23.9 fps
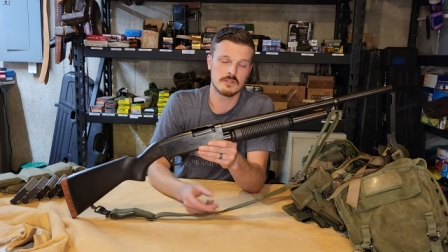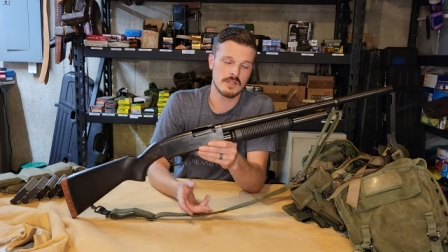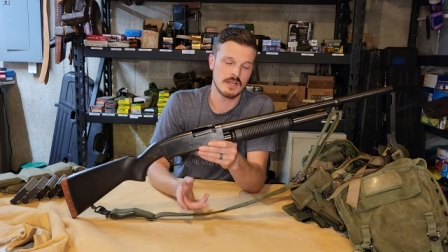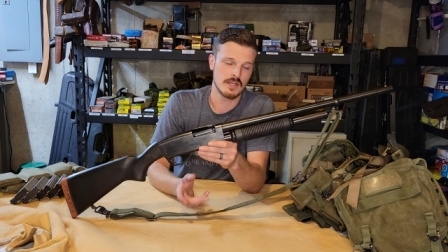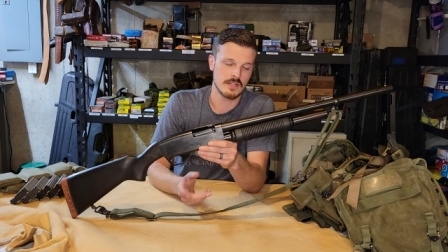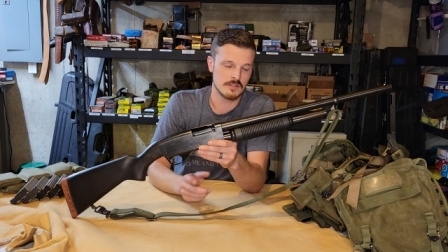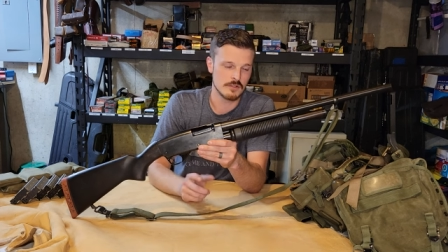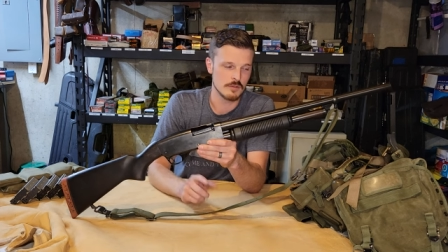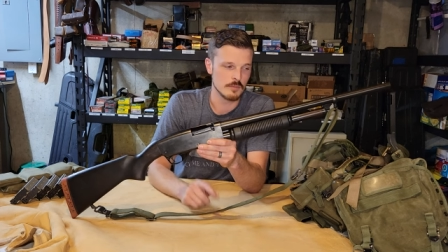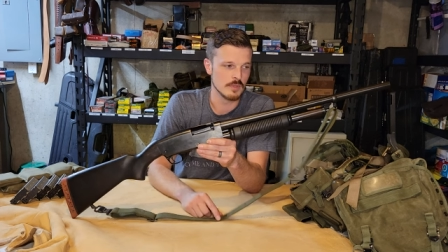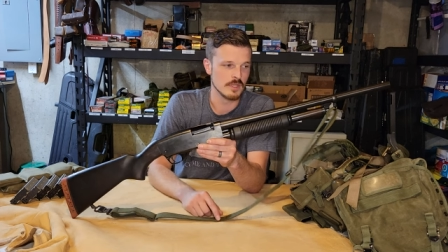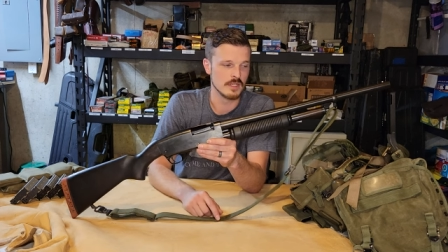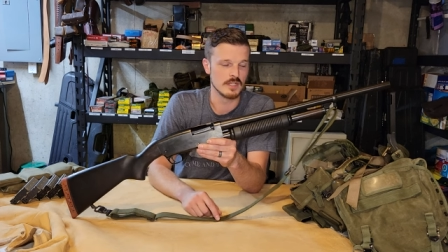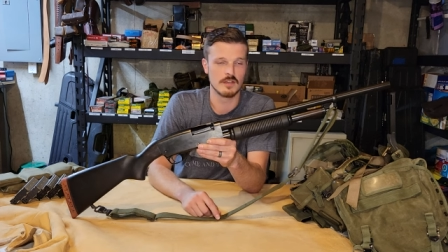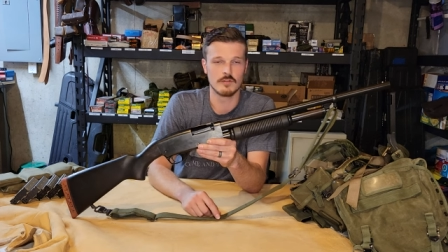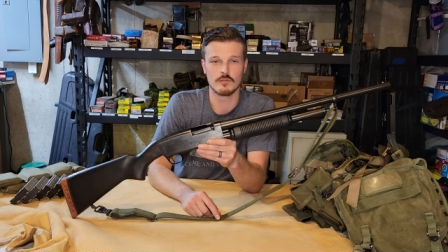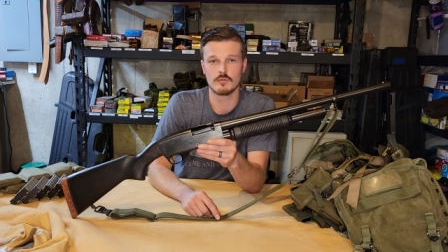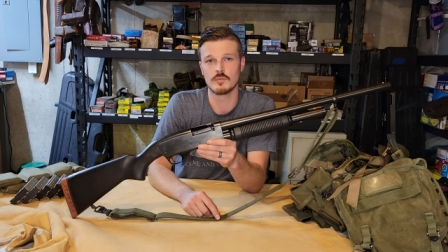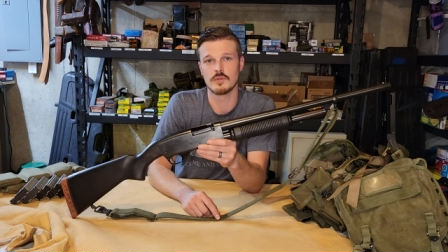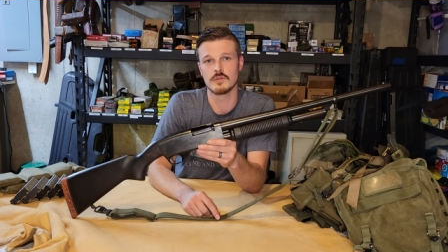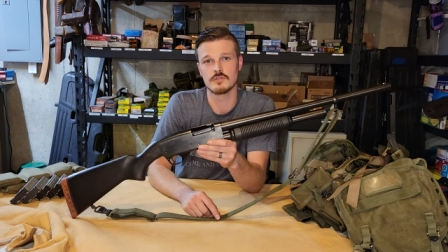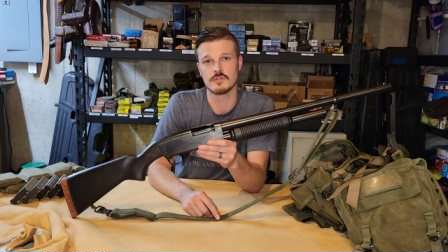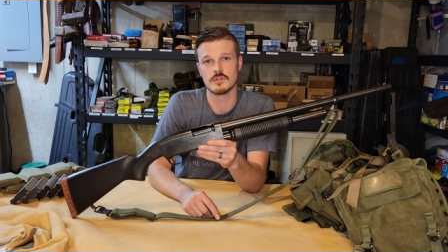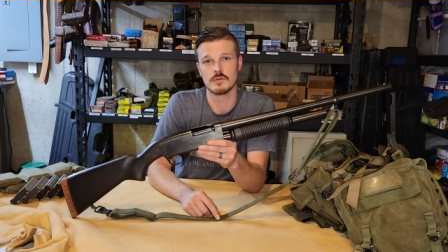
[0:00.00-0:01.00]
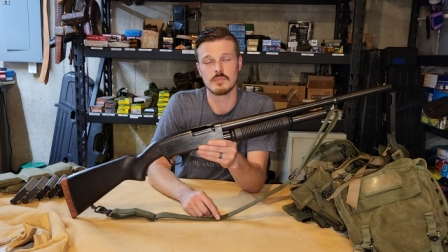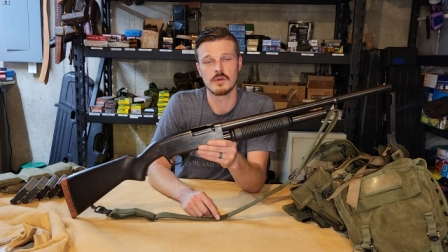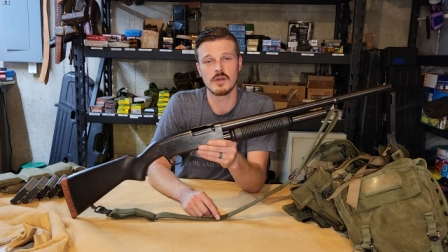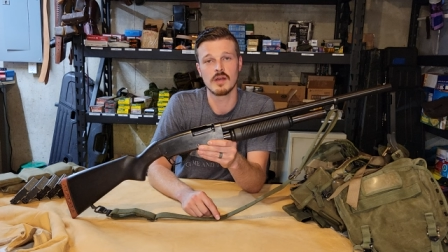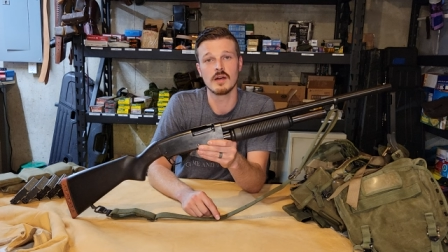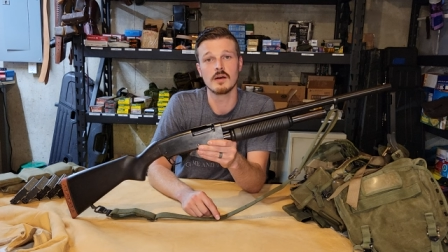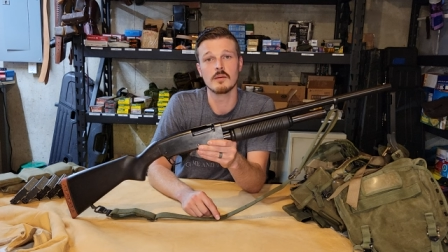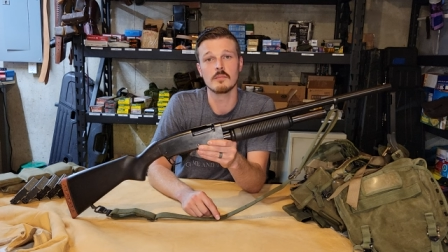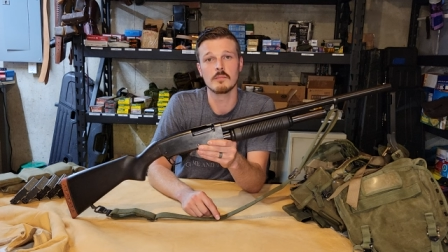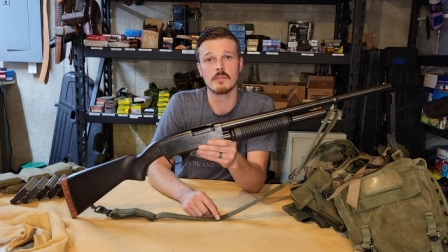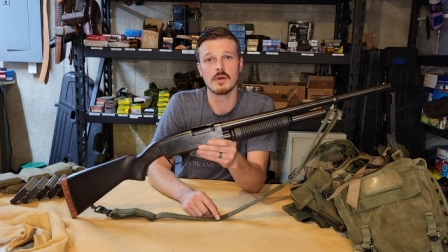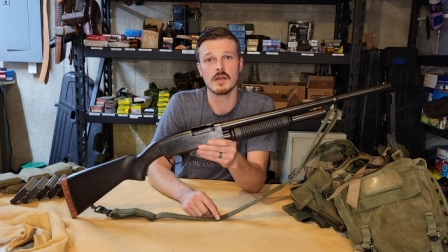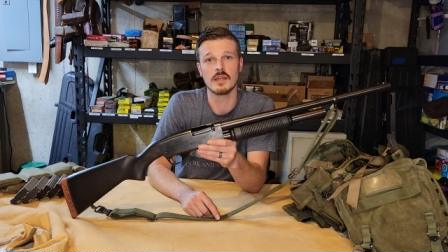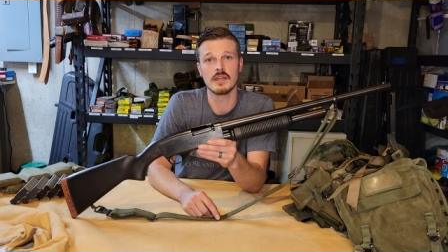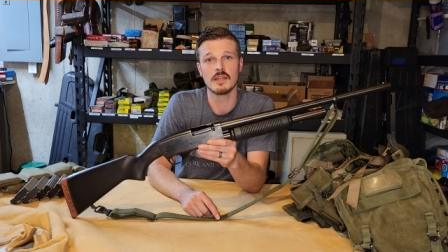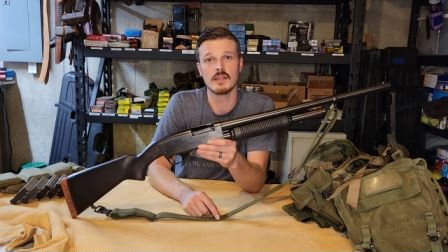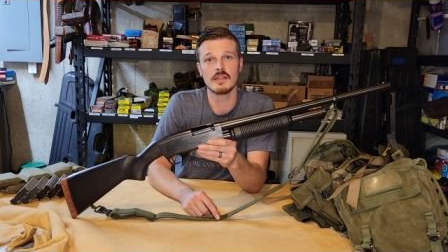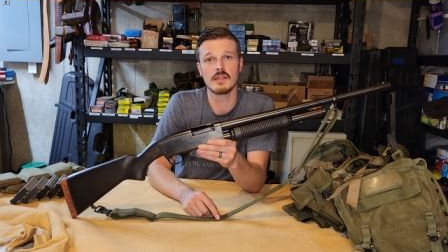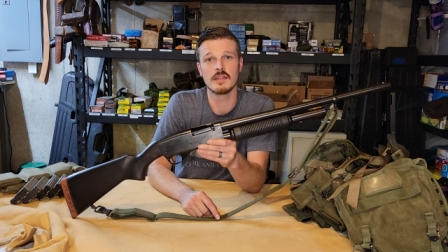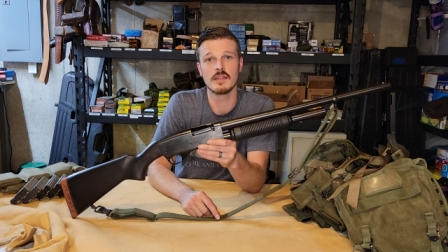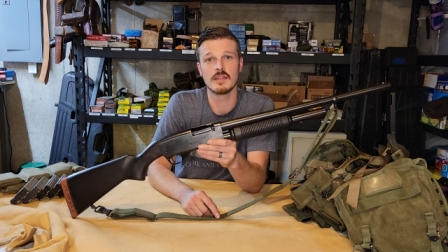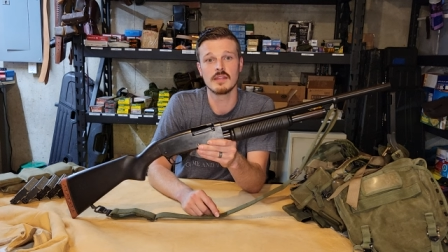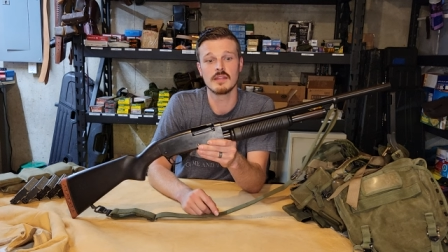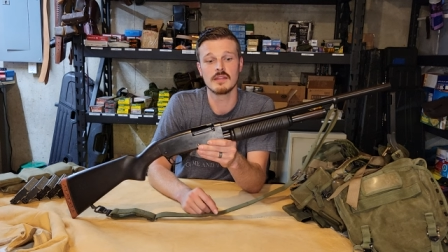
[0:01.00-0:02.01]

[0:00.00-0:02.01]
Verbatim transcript: not too many of them using a pump, but